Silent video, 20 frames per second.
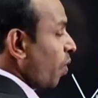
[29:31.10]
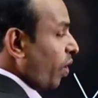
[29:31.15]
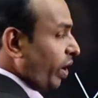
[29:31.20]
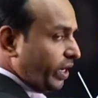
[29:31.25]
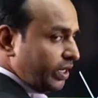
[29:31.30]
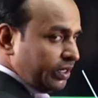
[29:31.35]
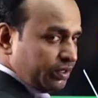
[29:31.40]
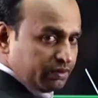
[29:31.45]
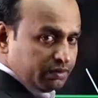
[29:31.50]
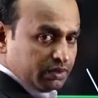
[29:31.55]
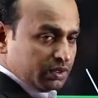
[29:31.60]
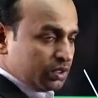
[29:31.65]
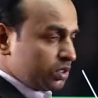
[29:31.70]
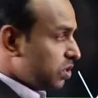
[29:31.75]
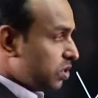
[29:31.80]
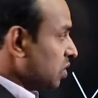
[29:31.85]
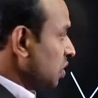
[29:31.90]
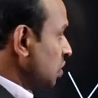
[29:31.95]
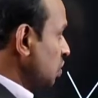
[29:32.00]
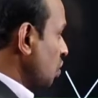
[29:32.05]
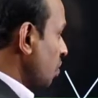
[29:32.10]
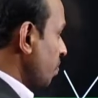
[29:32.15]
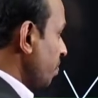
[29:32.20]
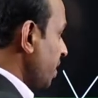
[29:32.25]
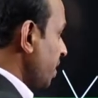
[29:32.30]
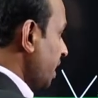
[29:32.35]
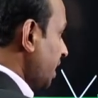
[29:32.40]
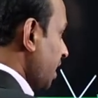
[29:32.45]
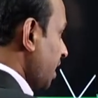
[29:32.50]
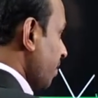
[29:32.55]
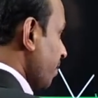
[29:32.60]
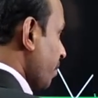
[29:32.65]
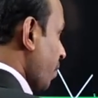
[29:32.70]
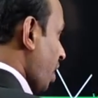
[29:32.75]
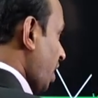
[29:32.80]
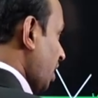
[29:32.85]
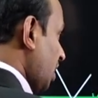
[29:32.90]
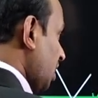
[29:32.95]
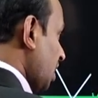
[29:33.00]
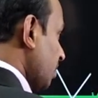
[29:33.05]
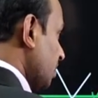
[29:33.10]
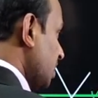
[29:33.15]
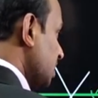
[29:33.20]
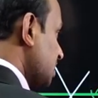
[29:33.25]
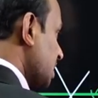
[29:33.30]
point. So meeting point of